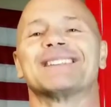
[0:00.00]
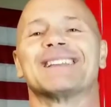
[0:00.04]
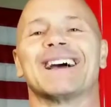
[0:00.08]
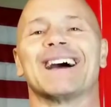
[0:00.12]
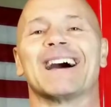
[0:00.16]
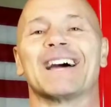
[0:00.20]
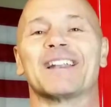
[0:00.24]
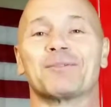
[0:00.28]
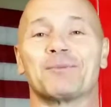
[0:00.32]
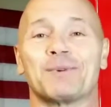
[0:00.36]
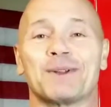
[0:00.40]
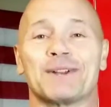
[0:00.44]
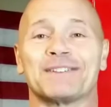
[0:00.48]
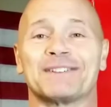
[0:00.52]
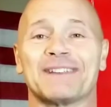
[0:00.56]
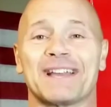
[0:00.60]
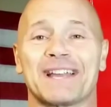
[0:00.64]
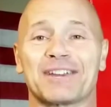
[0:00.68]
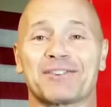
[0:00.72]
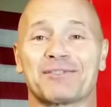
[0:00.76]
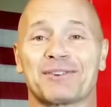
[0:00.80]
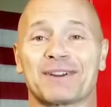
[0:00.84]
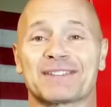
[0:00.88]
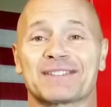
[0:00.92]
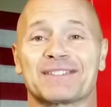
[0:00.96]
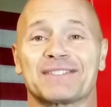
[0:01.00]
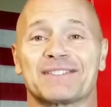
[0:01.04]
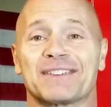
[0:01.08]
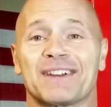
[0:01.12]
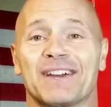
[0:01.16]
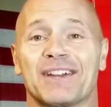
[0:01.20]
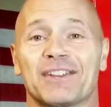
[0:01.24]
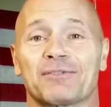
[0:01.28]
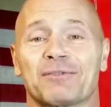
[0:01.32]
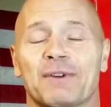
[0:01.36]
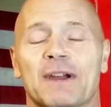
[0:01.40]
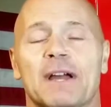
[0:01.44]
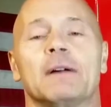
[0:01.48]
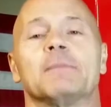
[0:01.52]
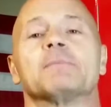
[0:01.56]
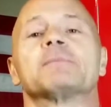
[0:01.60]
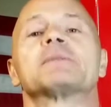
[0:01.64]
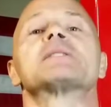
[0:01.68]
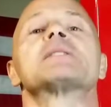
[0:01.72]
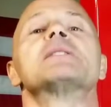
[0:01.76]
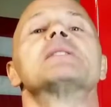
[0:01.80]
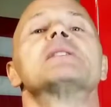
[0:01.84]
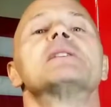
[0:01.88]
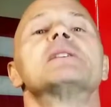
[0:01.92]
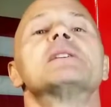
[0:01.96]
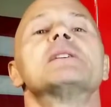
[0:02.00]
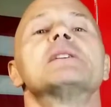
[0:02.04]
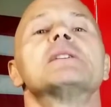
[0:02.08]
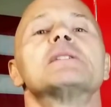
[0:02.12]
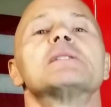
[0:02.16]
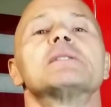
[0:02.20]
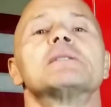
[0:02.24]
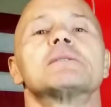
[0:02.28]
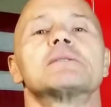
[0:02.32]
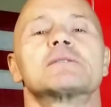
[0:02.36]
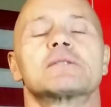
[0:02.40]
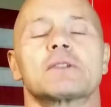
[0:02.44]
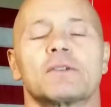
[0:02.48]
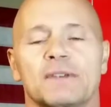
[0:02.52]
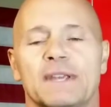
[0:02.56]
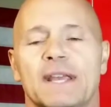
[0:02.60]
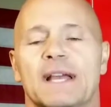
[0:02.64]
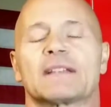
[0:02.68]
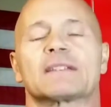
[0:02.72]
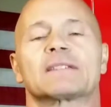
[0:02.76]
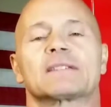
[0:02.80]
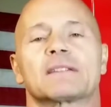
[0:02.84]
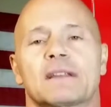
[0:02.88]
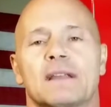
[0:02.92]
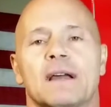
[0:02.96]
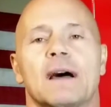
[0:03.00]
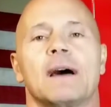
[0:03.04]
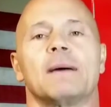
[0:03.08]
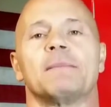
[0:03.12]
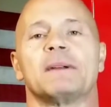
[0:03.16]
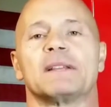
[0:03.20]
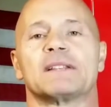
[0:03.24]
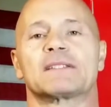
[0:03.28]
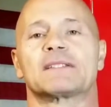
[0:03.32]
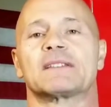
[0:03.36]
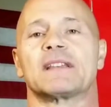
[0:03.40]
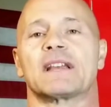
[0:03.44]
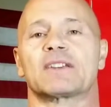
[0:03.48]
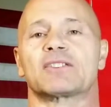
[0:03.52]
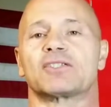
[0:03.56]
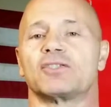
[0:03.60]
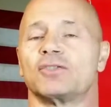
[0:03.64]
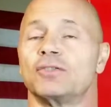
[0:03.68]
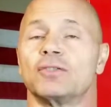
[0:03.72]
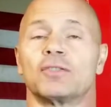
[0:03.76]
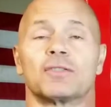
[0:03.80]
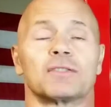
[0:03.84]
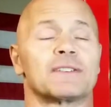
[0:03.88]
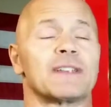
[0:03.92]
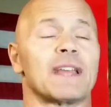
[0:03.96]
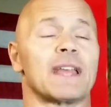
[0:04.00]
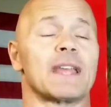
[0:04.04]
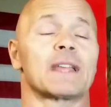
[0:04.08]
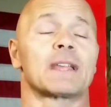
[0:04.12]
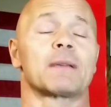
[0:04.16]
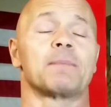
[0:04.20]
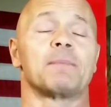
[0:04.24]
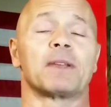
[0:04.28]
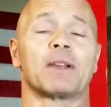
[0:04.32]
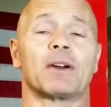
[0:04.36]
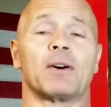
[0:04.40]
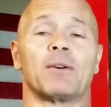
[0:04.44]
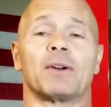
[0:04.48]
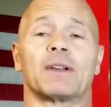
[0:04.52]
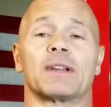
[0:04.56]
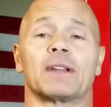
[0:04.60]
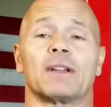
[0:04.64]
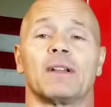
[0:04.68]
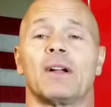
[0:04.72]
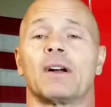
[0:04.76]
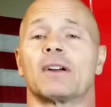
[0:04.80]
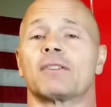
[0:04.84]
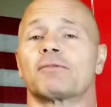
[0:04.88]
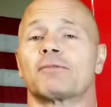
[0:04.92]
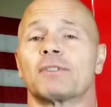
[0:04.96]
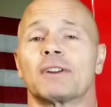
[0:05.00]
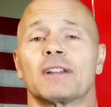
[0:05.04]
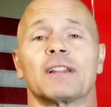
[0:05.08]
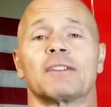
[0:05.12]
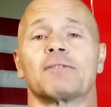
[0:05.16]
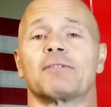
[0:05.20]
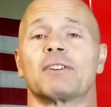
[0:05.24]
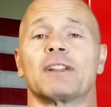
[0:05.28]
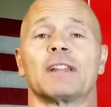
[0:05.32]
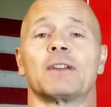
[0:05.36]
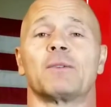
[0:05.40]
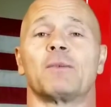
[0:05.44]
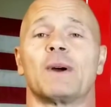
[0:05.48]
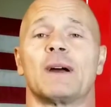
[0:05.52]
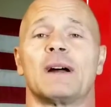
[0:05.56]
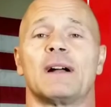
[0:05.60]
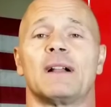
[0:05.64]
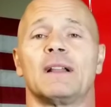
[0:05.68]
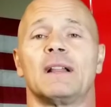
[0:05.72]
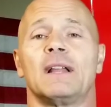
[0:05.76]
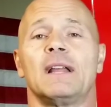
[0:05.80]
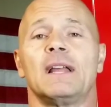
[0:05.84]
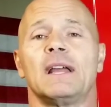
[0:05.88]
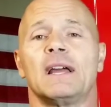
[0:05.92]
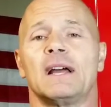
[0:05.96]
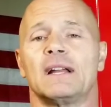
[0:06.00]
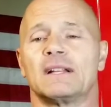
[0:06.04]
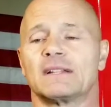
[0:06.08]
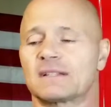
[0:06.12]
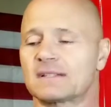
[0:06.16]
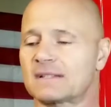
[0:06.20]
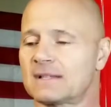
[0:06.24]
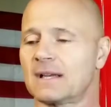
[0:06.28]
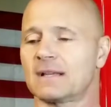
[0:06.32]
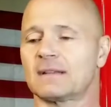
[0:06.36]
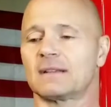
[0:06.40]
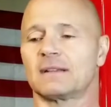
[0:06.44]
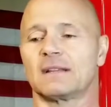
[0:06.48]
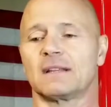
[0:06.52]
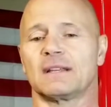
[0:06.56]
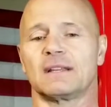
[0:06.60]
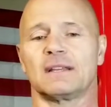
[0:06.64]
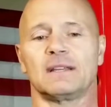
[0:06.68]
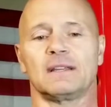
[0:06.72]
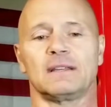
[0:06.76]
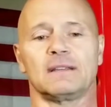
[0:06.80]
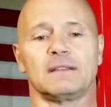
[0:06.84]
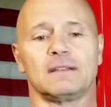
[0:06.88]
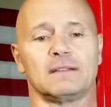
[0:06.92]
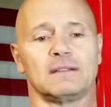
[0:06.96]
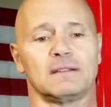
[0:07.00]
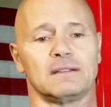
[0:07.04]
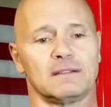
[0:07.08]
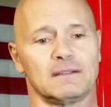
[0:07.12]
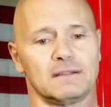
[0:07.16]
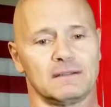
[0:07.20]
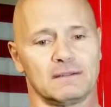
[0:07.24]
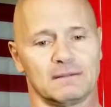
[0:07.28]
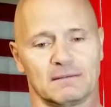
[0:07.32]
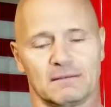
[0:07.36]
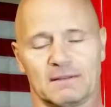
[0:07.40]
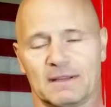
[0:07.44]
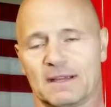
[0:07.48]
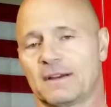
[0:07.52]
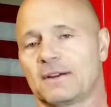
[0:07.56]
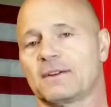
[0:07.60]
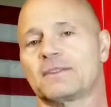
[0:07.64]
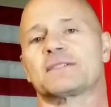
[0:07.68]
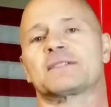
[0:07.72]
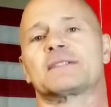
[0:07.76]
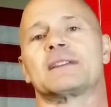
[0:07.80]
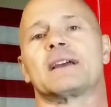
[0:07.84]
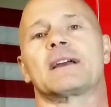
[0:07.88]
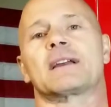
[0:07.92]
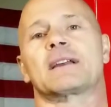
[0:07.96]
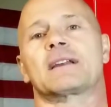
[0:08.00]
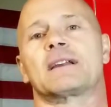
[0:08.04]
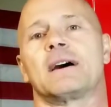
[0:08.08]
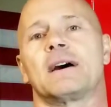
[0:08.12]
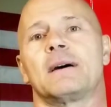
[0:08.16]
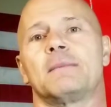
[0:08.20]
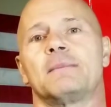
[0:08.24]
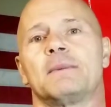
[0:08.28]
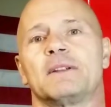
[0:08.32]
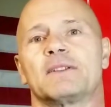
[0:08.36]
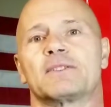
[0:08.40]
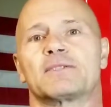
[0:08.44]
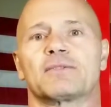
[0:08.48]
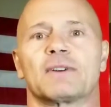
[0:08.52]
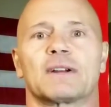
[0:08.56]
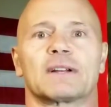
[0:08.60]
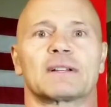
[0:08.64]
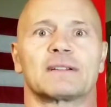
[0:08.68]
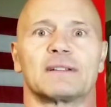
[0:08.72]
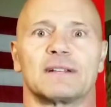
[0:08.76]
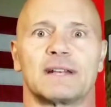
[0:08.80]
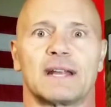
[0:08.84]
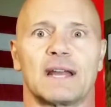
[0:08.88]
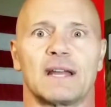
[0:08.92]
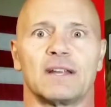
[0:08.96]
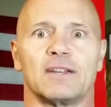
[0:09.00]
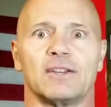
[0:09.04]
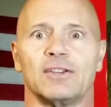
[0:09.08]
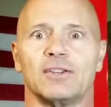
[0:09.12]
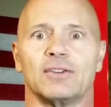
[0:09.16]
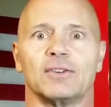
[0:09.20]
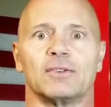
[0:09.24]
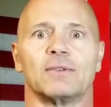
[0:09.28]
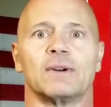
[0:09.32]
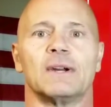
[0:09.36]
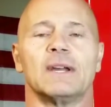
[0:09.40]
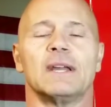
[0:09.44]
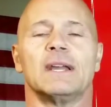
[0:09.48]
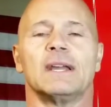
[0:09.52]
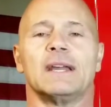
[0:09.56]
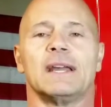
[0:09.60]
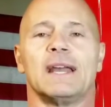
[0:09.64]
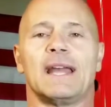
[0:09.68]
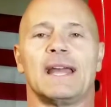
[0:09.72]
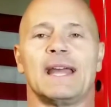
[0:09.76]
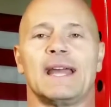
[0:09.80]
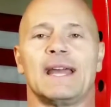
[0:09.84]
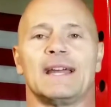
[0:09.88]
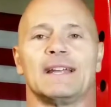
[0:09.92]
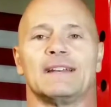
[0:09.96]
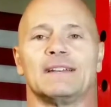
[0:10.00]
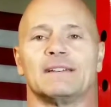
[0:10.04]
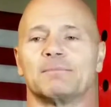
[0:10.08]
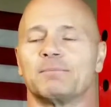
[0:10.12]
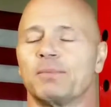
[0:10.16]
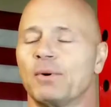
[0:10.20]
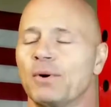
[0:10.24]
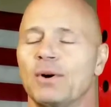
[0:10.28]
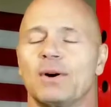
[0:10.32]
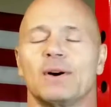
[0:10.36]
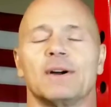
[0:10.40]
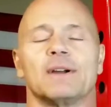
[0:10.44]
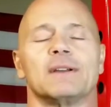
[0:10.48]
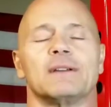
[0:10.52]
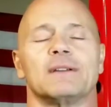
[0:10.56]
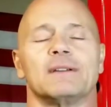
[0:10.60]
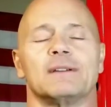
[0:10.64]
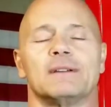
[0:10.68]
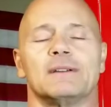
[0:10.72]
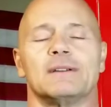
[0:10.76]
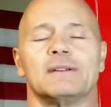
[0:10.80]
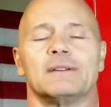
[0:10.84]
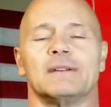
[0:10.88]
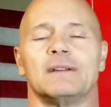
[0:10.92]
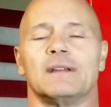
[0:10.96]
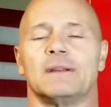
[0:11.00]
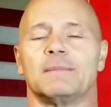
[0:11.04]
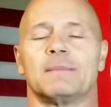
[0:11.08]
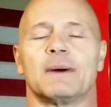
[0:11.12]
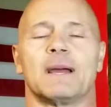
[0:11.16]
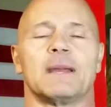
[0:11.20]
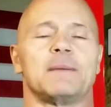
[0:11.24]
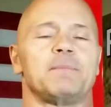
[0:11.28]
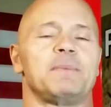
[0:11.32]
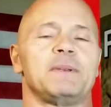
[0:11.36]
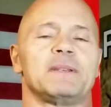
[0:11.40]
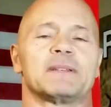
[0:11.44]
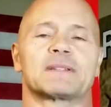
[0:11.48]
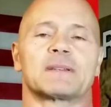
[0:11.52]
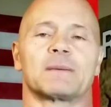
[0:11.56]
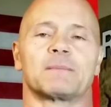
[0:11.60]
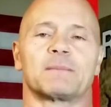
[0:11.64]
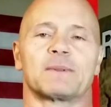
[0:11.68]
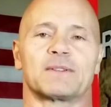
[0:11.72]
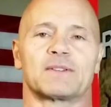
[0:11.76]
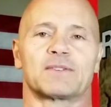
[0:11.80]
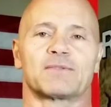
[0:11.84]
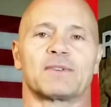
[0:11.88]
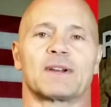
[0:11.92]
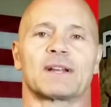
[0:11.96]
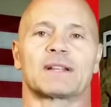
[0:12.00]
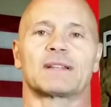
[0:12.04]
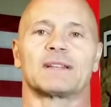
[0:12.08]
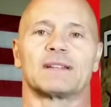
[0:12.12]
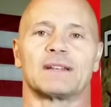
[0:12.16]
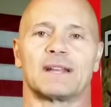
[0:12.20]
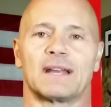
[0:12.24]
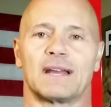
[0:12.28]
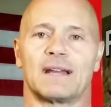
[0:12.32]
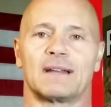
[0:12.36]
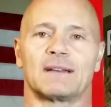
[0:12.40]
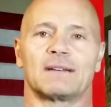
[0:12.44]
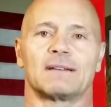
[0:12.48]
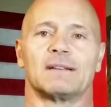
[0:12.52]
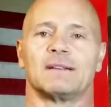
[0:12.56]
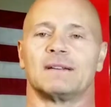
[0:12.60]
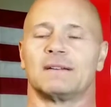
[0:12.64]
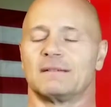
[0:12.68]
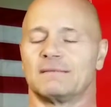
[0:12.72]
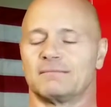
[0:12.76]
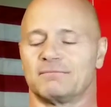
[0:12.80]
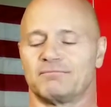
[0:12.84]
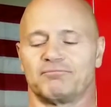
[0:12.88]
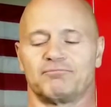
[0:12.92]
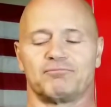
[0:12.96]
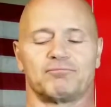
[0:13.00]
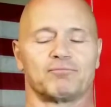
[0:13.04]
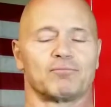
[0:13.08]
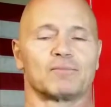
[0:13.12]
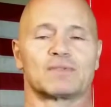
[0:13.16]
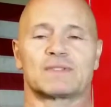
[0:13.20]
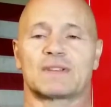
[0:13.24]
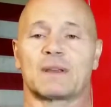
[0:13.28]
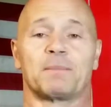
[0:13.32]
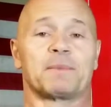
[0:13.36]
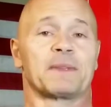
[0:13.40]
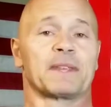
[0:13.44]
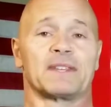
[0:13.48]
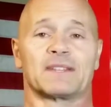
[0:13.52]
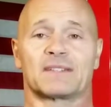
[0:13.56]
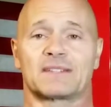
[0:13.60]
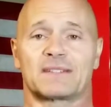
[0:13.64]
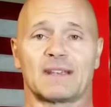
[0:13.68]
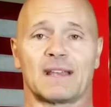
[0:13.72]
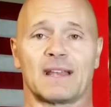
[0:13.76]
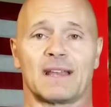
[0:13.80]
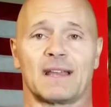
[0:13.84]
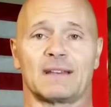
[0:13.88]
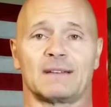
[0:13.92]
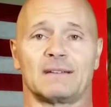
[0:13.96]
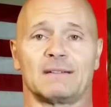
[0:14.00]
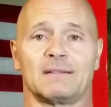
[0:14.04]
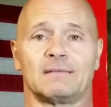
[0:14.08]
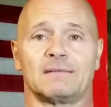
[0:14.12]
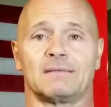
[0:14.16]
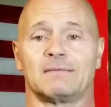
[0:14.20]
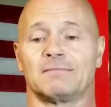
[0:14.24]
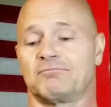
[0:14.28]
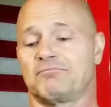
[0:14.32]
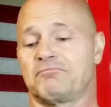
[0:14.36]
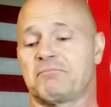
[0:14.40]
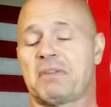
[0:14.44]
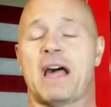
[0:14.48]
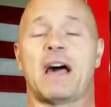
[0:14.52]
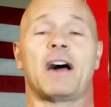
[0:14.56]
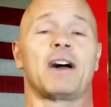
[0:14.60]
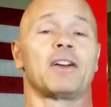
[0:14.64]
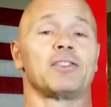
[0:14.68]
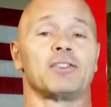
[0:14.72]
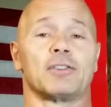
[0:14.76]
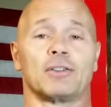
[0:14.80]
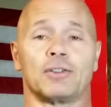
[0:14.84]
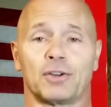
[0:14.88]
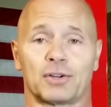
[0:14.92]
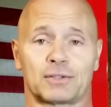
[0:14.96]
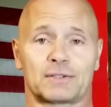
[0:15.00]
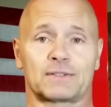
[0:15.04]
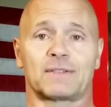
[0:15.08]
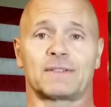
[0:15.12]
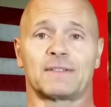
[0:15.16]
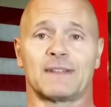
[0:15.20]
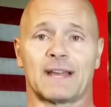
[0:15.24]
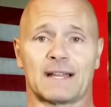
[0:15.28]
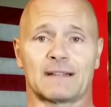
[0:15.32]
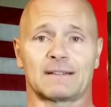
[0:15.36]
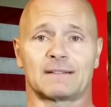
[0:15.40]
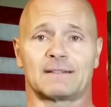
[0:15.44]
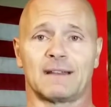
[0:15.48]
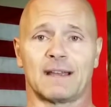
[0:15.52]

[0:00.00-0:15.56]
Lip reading: I don't want to digress into other realms. So yes, the comments section. Your day could be going along really, really well, and suddenly there's that comment directed at you. And boy, it might be something directed at something you said, how you looked that